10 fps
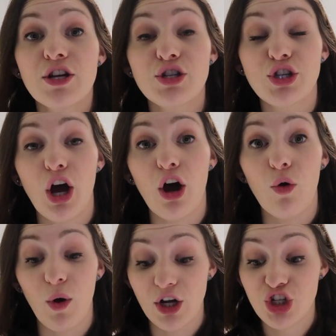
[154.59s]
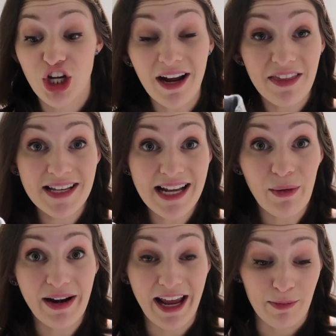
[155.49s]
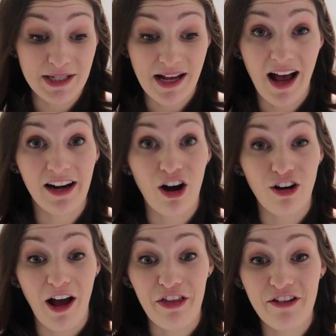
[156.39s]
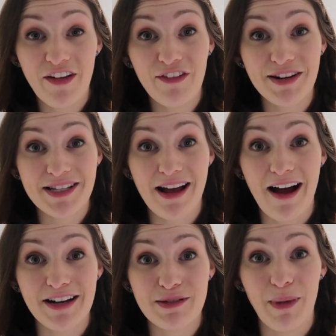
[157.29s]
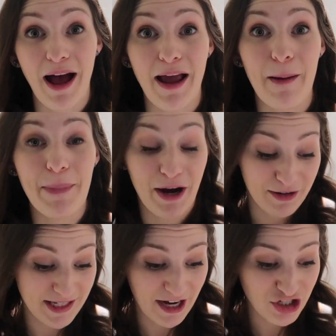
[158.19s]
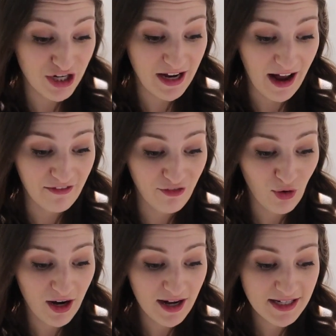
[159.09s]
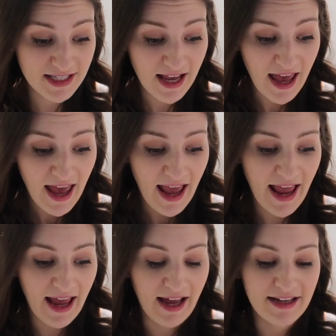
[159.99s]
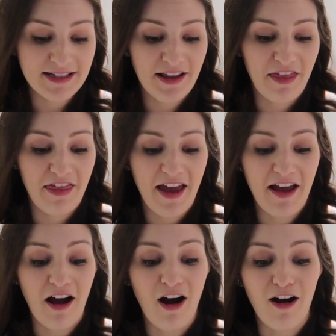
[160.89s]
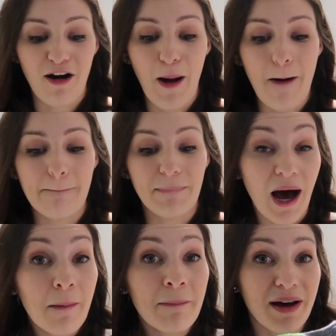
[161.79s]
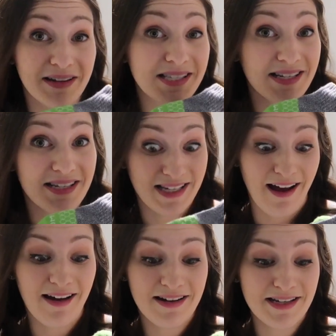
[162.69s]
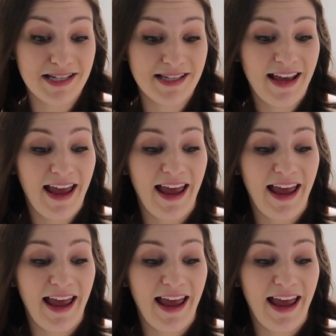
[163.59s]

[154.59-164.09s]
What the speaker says: So check these out on Amazon. Our other favorite socks my parents actually got for us, and they are Bombas socks.